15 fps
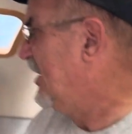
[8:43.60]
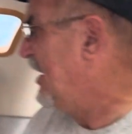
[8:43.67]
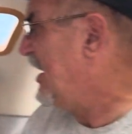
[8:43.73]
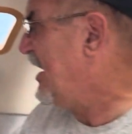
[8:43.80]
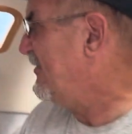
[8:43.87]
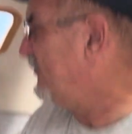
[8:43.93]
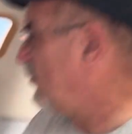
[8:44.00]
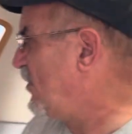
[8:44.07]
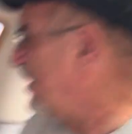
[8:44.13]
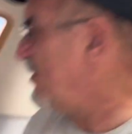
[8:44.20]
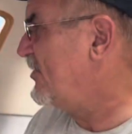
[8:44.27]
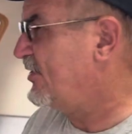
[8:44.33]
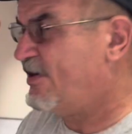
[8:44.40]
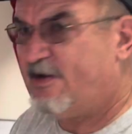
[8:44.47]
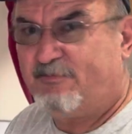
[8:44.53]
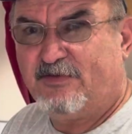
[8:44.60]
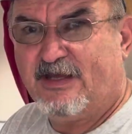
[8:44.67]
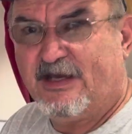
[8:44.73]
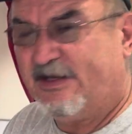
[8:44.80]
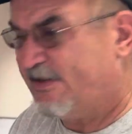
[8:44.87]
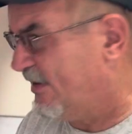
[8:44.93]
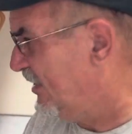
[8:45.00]
I haven't wired it up
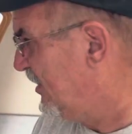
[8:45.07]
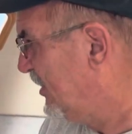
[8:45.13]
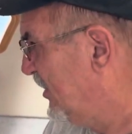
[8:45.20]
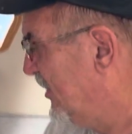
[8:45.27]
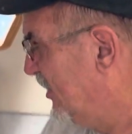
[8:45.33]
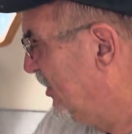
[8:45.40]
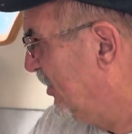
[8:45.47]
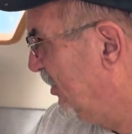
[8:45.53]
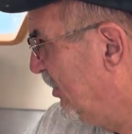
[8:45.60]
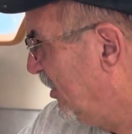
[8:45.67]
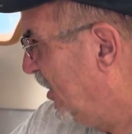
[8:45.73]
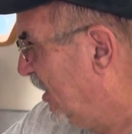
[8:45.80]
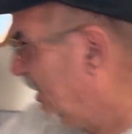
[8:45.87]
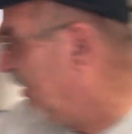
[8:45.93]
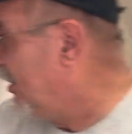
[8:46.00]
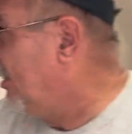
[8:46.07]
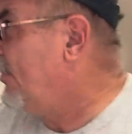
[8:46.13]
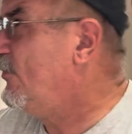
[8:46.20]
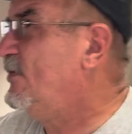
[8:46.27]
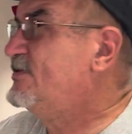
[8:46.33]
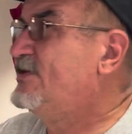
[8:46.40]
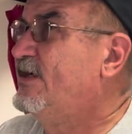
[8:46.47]
yet.
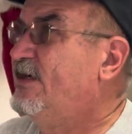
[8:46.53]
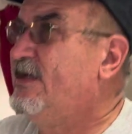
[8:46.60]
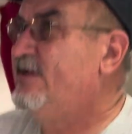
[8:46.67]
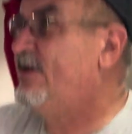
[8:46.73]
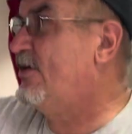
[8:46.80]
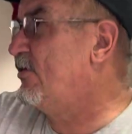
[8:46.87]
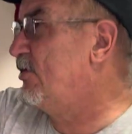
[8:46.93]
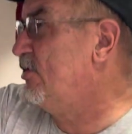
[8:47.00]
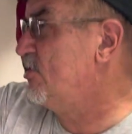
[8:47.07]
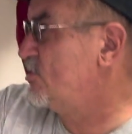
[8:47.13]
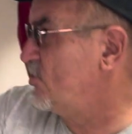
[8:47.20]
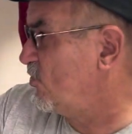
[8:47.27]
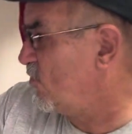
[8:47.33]
Once I get the air conditioner